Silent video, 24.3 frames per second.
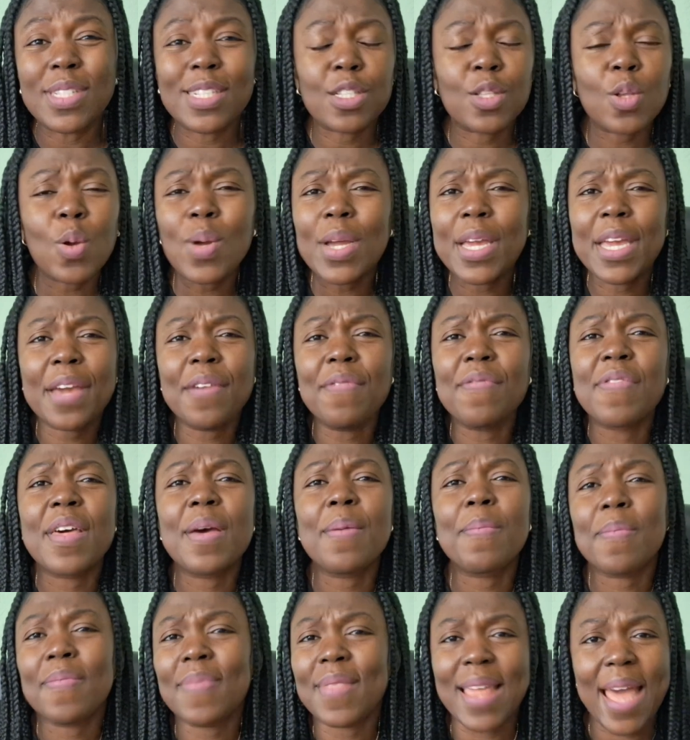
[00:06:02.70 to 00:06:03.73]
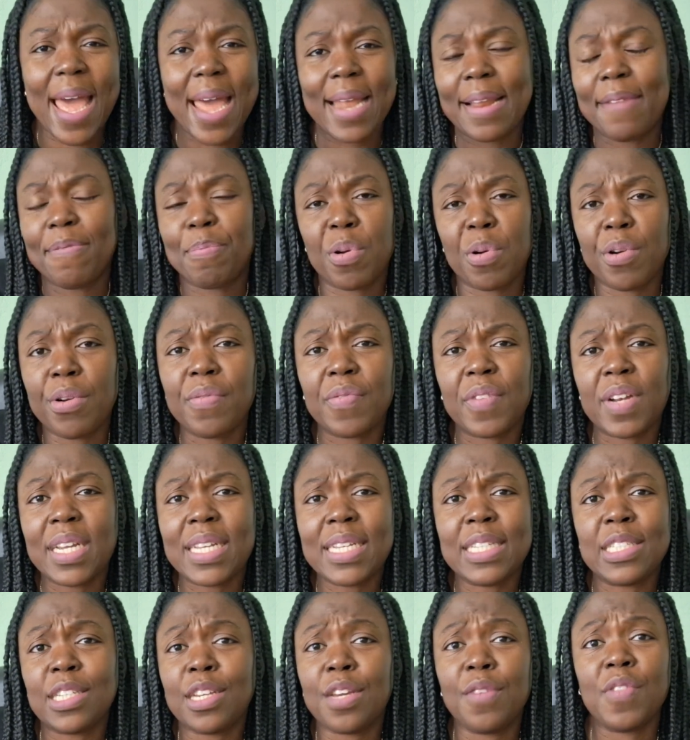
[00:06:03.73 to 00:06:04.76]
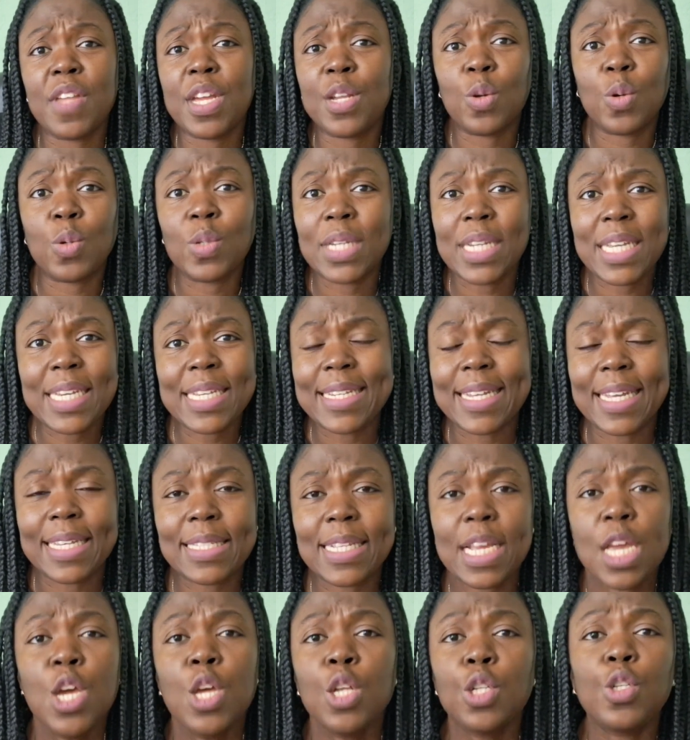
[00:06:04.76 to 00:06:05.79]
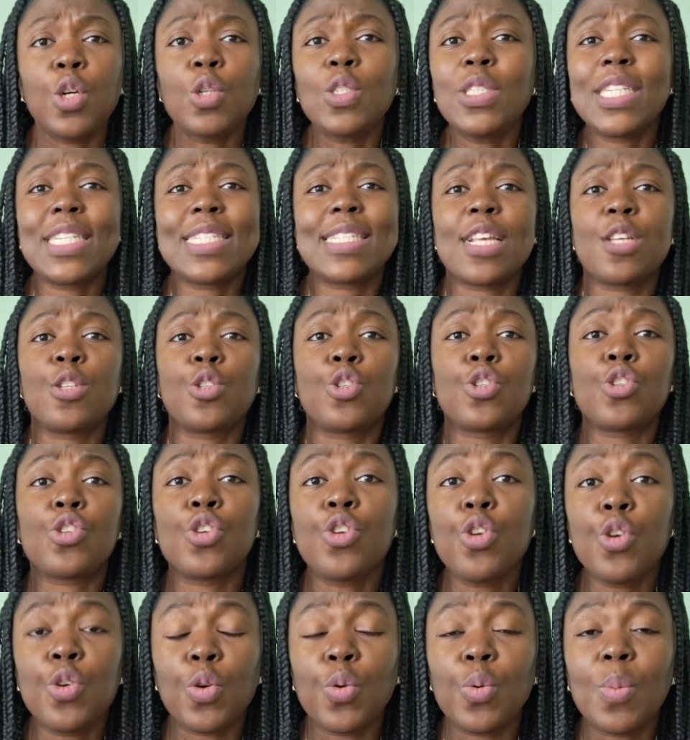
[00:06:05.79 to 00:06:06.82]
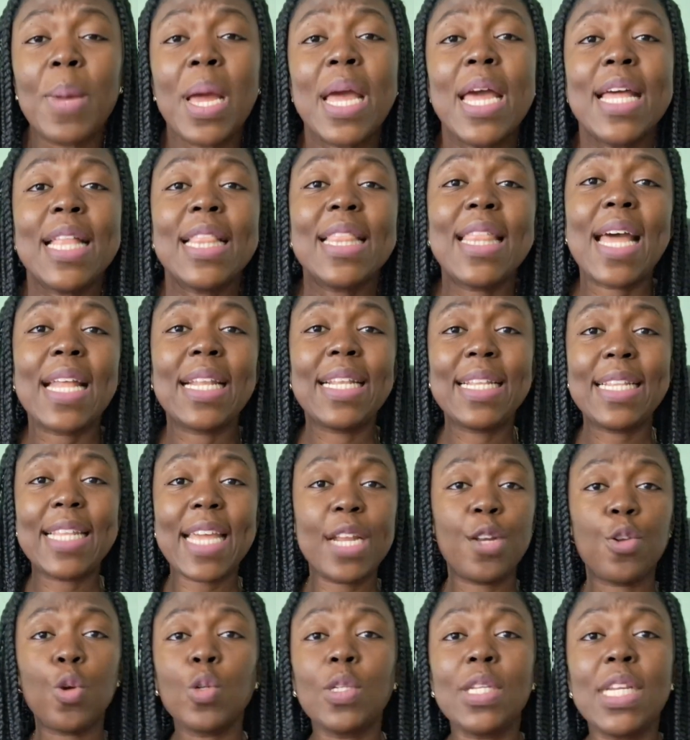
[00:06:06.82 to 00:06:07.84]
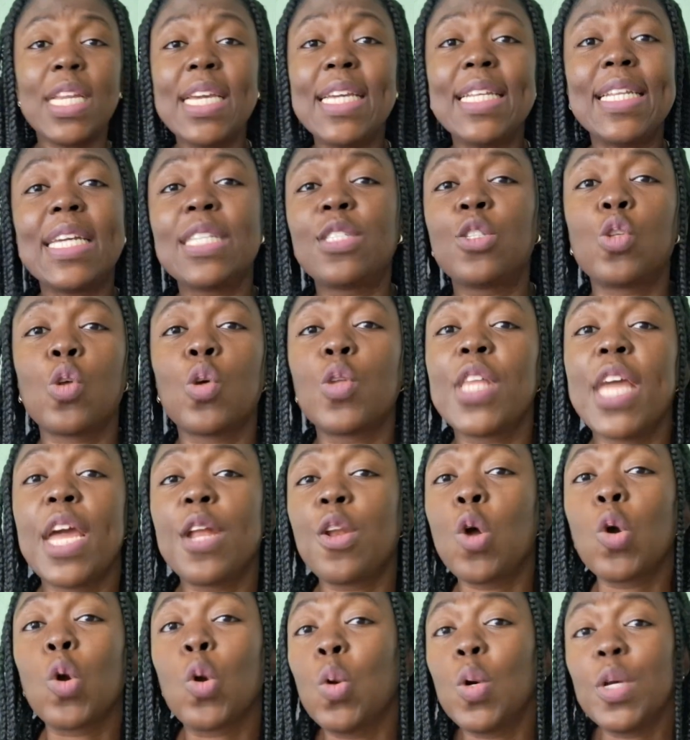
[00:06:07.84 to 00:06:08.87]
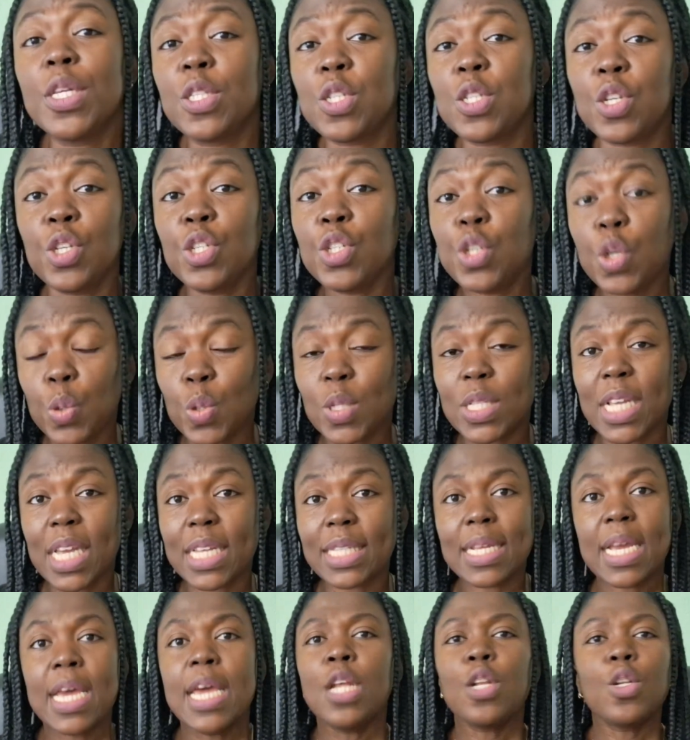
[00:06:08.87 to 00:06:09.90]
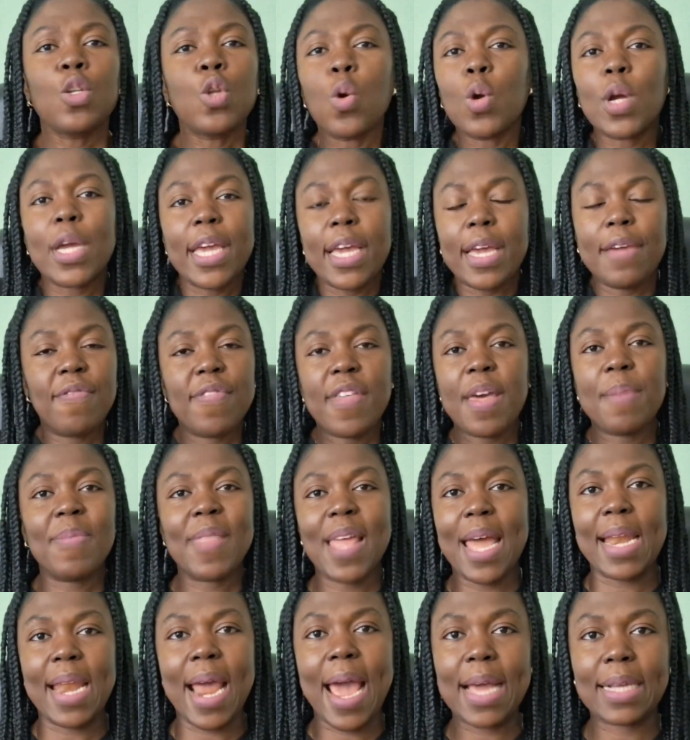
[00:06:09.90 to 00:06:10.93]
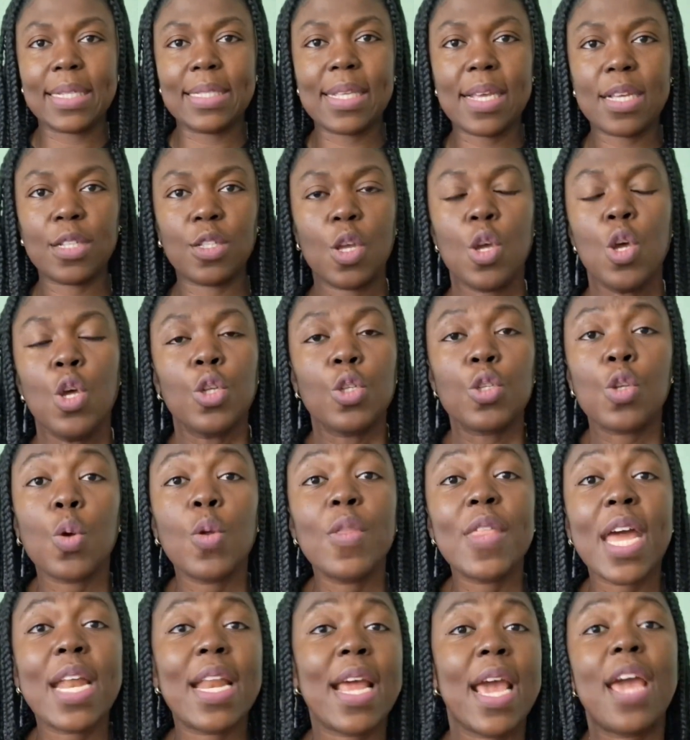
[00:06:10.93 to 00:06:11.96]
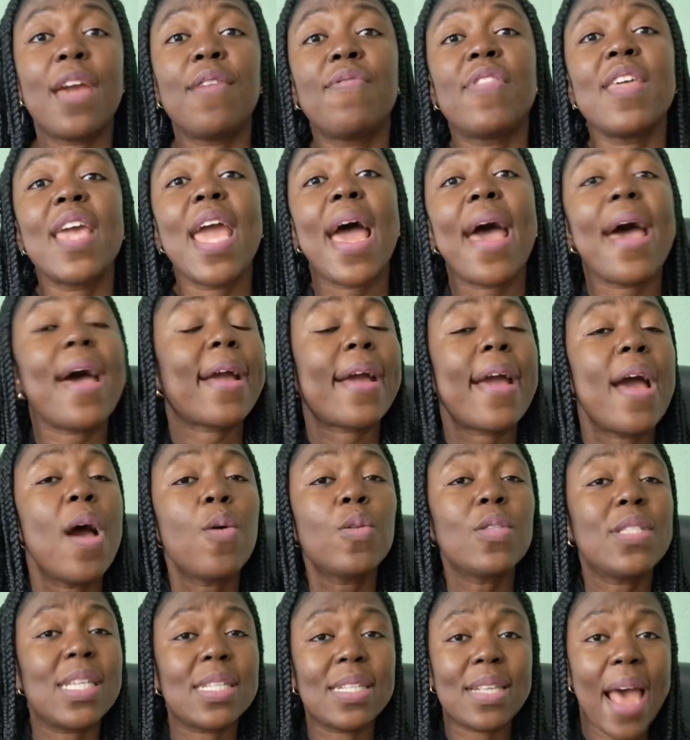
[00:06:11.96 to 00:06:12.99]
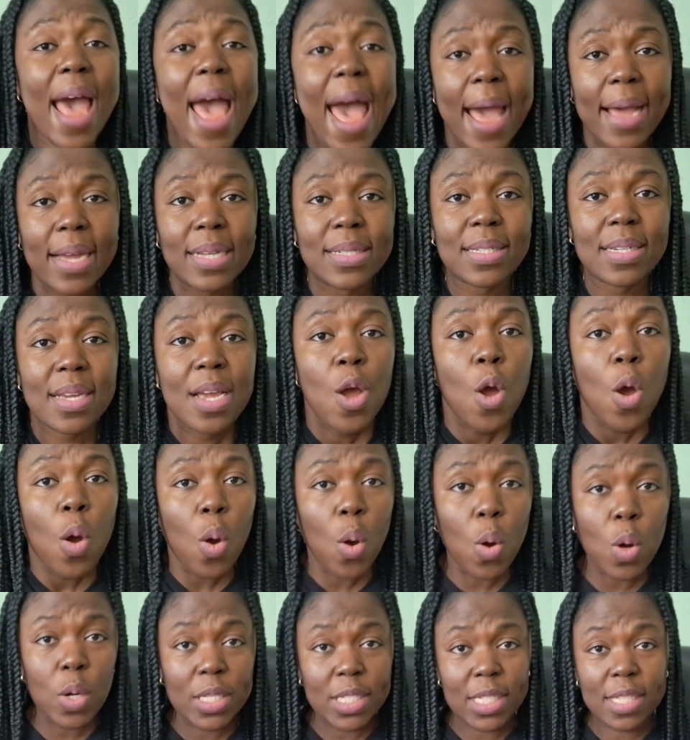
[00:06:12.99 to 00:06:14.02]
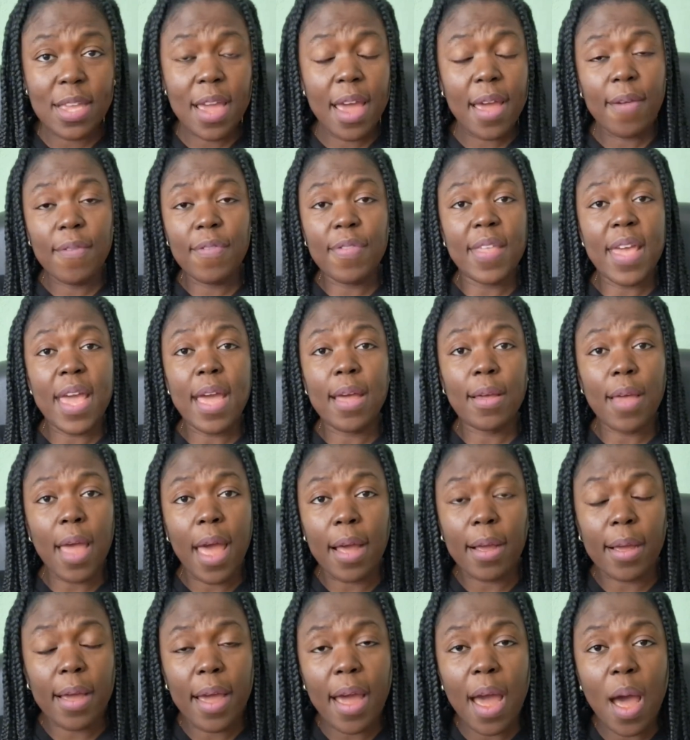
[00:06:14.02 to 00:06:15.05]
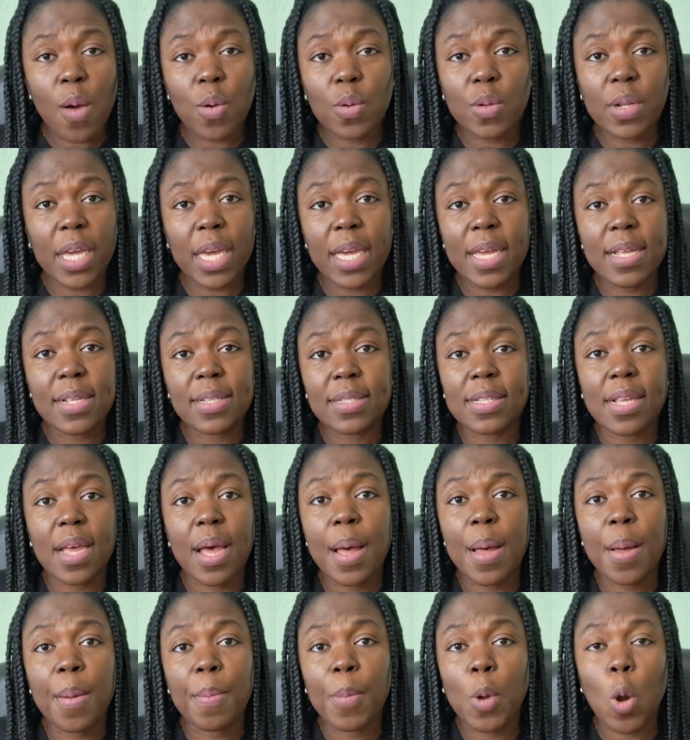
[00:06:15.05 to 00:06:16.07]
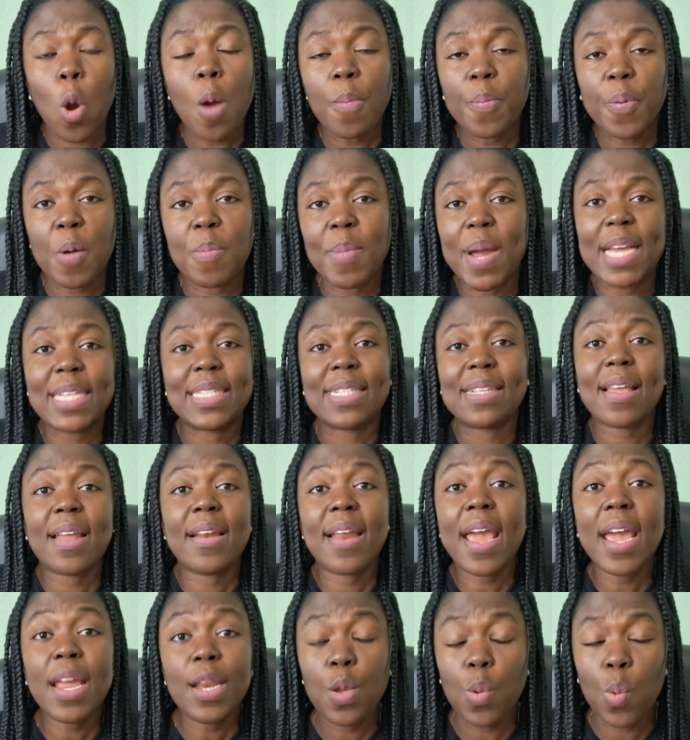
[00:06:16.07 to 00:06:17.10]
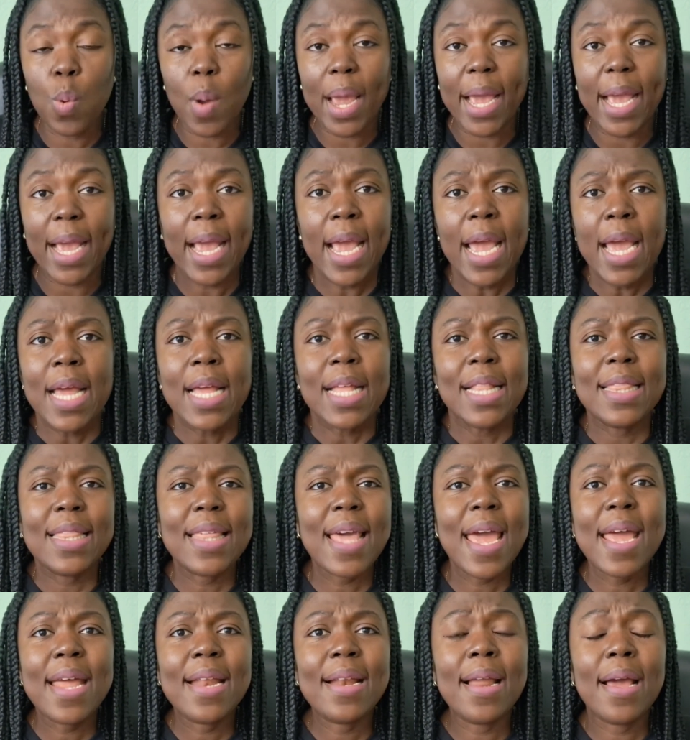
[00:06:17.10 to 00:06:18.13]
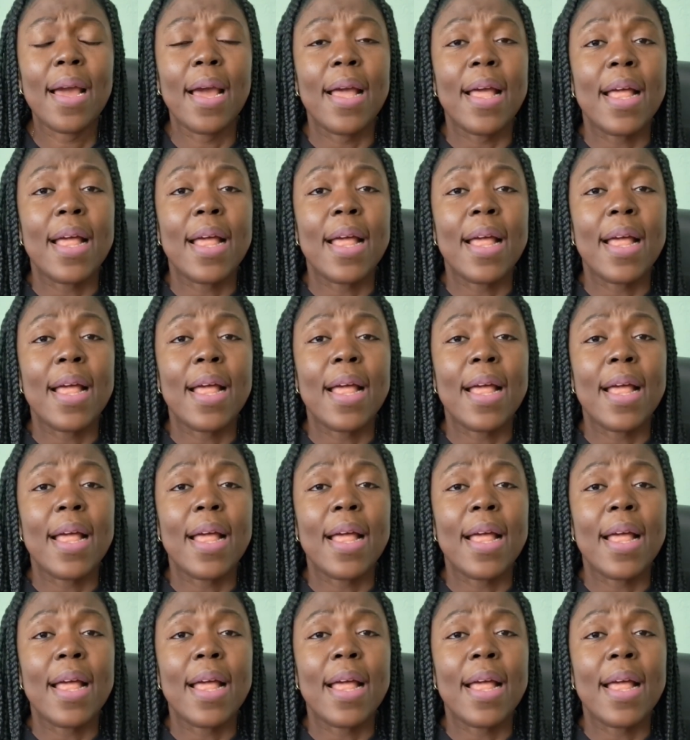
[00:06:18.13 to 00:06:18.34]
Don't give them that privilege if they don't need it. Don't just assume that they don't need it, so they are not going to use it. Don't give them that access, so that if their account is hacked or if their account is compromised in any way, then